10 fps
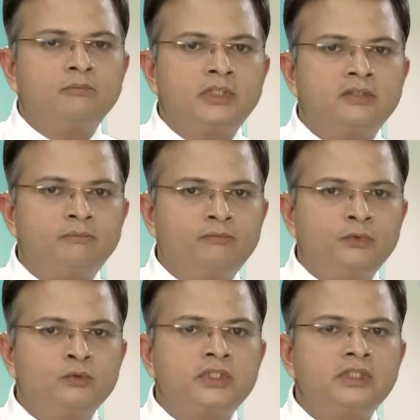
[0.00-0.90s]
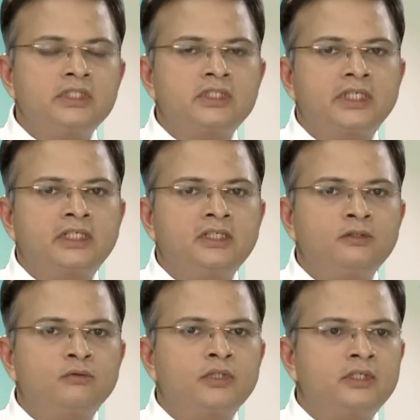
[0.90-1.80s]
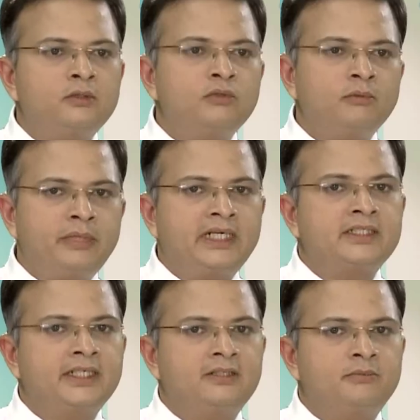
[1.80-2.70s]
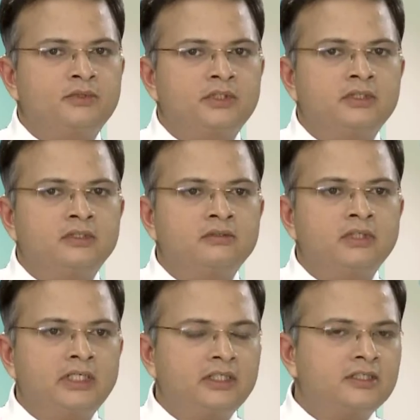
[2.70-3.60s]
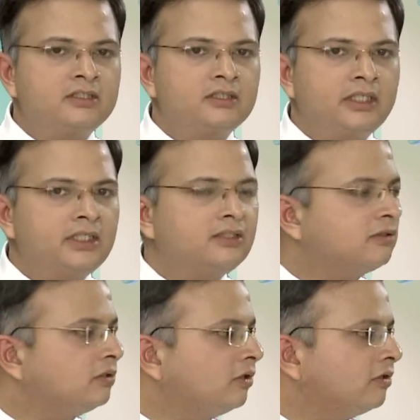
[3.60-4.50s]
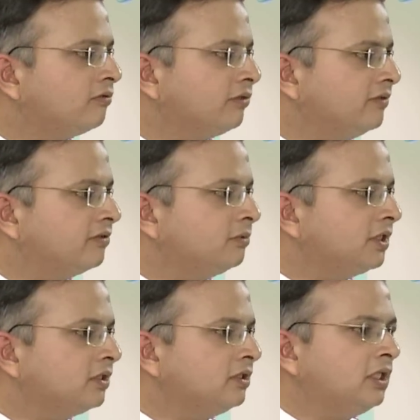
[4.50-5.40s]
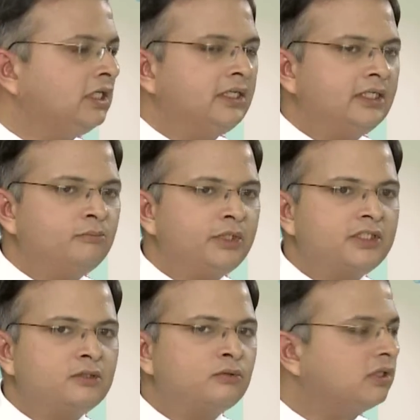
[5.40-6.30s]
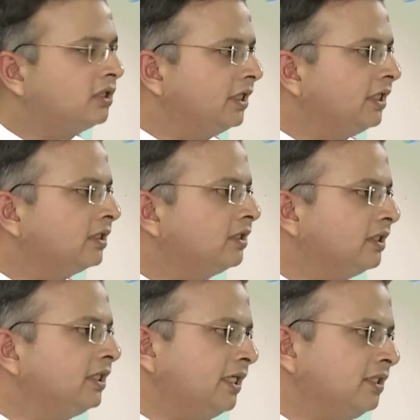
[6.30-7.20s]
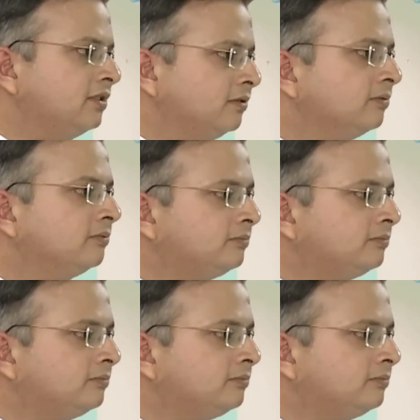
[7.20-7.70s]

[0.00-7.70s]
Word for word: But using this technique, you can do a bedside procedure, and it is it gives a lot of information in patients who are critical in the I C U.